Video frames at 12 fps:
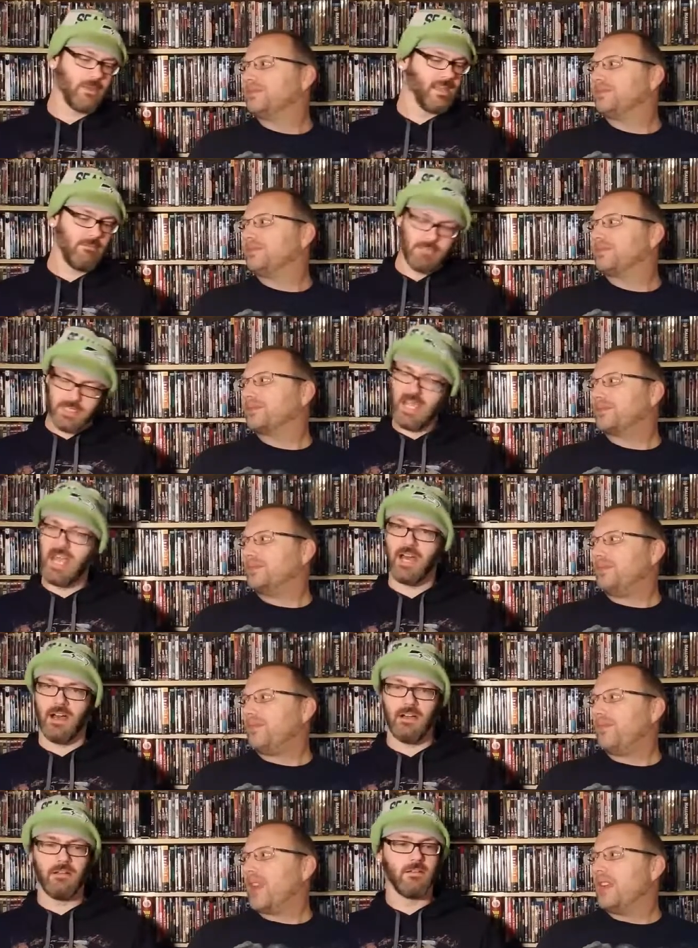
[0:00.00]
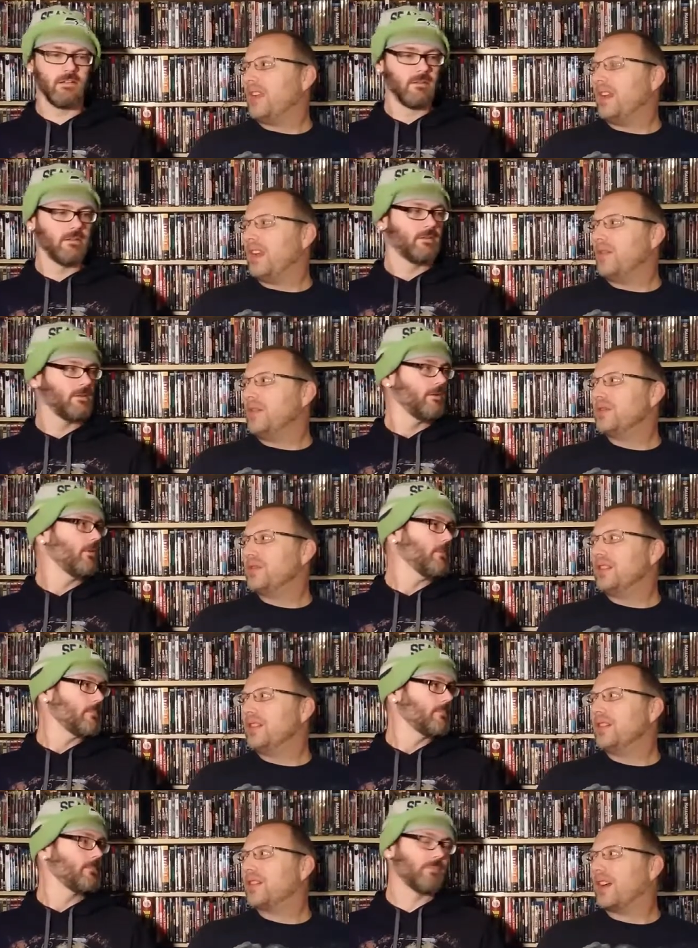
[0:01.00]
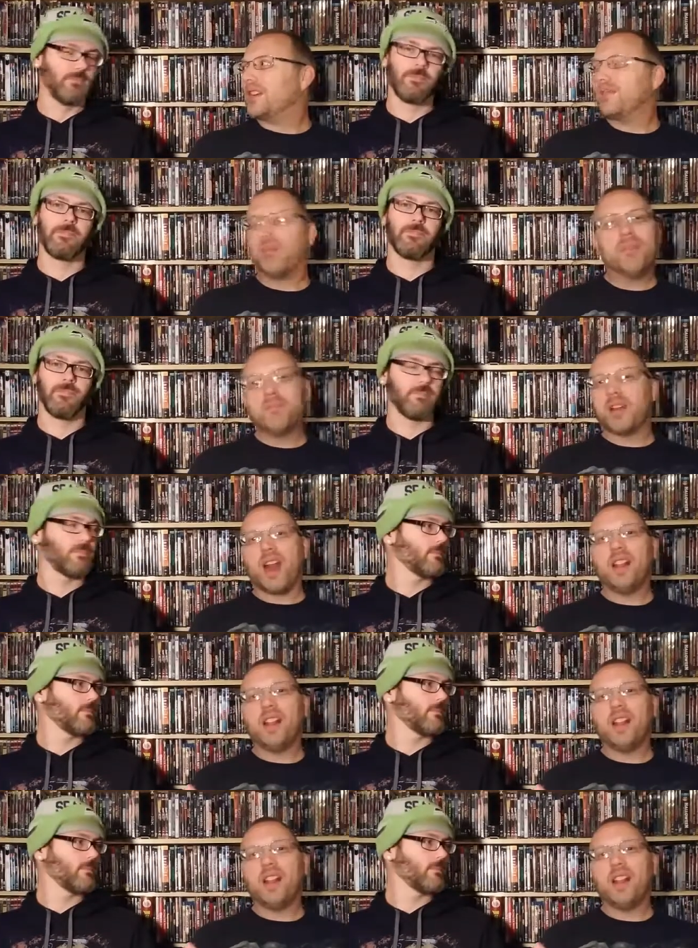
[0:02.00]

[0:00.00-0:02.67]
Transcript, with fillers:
Speaker 1: It was yeah. It was really across the board, but I